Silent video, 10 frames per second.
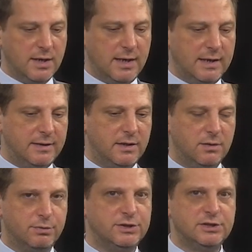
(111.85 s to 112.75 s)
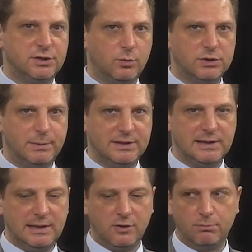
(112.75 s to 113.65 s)
And then the procedure was
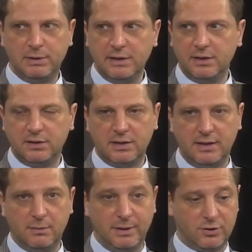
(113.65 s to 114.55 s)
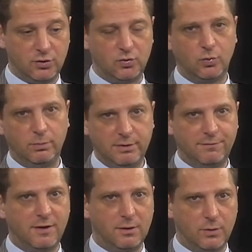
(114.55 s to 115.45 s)
basically completed and the patients will be
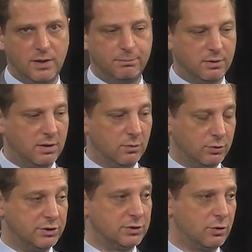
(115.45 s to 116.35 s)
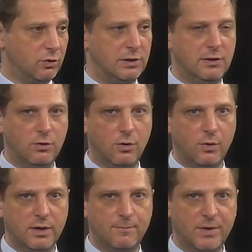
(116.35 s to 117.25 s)
followed up, which is currently
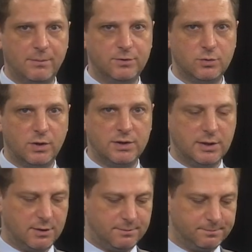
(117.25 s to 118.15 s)
ongoing up to 1 year.